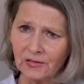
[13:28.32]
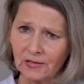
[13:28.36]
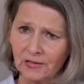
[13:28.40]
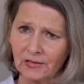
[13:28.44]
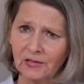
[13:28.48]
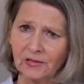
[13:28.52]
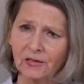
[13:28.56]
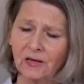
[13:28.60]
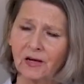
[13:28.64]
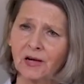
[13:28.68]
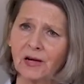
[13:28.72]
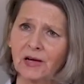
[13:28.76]

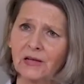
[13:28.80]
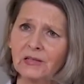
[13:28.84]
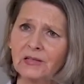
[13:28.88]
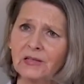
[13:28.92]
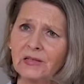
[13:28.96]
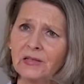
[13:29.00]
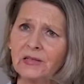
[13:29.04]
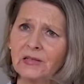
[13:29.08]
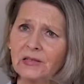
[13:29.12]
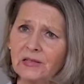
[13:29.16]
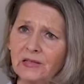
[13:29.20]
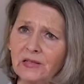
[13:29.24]

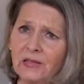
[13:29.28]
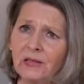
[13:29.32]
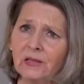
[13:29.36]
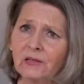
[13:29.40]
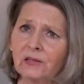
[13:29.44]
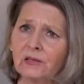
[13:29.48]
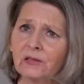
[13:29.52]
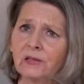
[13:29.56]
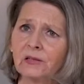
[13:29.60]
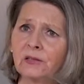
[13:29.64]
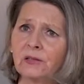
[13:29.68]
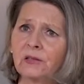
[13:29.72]
so the
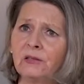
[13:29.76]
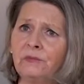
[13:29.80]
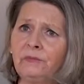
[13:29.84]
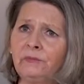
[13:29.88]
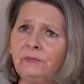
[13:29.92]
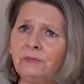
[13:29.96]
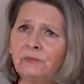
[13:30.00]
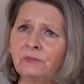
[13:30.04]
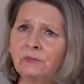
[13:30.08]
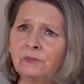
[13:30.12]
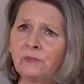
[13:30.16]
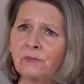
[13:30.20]

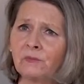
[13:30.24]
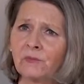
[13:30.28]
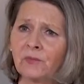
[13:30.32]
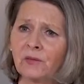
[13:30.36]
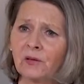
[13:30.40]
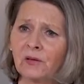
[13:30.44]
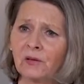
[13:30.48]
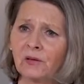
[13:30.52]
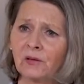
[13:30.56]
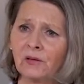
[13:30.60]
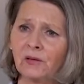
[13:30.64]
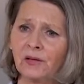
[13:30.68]
generalized
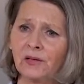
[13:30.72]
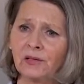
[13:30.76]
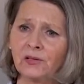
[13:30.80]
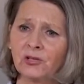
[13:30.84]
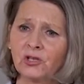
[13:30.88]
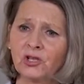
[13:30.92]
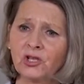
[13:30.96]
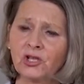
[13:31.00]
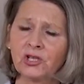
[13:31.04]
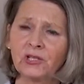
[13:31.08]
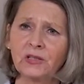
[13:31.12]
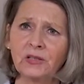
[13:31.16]

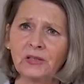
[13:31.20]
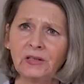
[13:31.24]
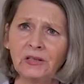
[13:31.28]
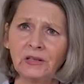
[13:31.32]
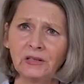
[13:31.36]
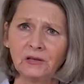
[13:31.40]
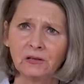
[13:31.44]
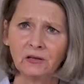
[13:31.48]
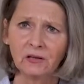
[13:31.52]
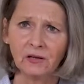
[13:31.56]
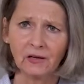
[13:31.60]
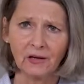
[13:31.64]

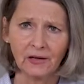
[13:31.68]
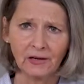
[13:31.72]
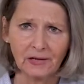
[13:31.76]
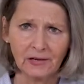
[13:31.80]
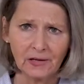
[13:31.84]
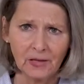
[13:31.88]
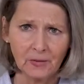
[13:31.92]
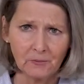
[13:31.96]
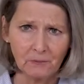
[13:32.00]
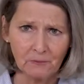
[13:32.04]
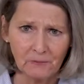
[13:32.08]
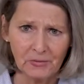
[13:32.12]
development of a
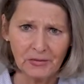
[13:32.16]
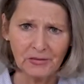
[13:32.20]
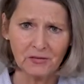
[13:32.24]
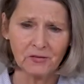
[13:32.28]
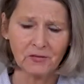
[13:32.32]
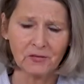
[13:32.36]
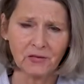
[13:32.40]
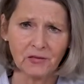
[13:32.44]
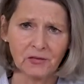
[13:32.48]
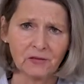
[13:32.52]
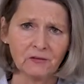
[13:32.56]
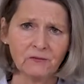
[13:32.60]
connective
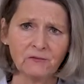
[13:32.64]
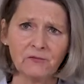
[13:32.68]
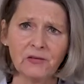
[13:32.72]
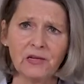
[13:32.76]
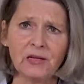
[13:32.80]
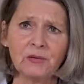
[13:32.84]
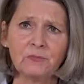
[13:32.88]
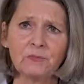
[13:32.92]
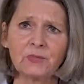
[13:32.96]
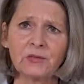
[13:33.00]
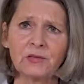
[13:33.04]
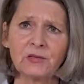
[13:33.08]
tissue
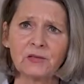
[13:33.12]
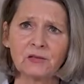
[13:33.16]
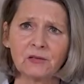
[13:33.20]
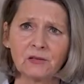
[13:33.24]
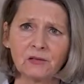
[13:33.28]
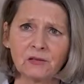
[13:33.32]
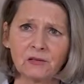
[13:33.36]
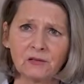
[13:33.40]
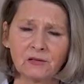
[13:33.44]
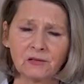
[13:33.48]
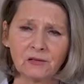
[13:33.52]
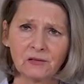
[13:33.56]

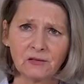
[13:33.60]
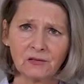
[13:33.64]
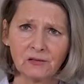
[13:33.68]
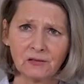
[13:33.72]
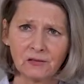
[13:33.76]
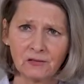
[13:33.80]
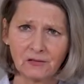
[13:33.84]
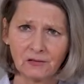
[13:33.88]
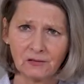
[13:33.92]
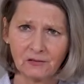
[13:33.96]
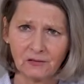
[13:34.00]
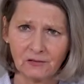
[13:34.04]
nephrosis,
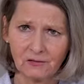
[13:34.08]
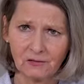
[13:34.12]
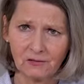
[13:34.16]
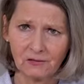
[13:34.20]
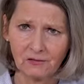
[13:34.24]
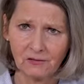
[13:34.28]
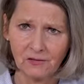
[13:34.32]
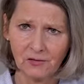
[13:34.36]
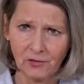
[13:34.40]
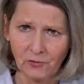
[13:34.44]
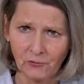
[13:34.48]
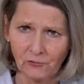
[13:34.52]
kidney
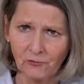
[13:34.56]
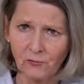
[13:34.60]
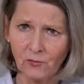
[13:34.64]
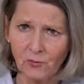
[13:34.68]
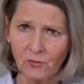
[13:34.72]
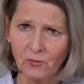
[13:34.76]
disease.